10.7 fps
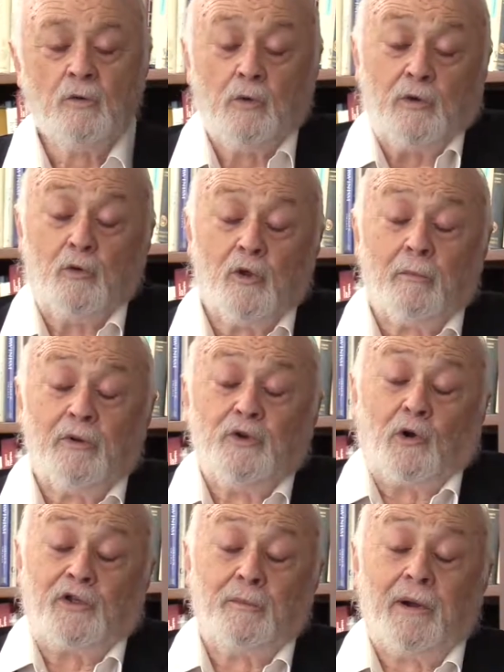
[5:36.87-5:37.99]
When will
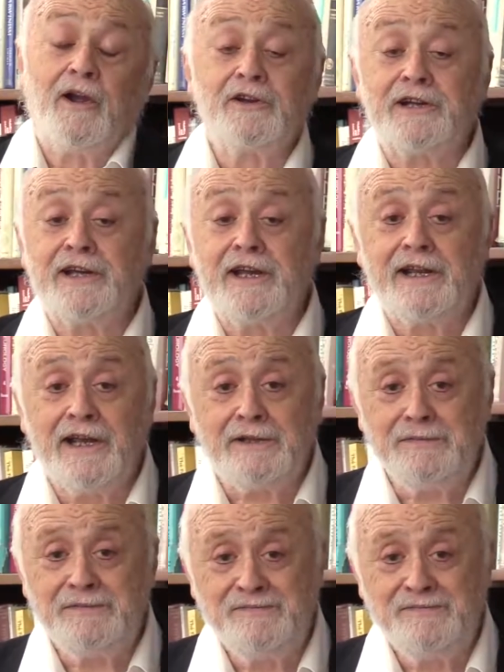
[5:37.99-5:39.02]
North America get hit?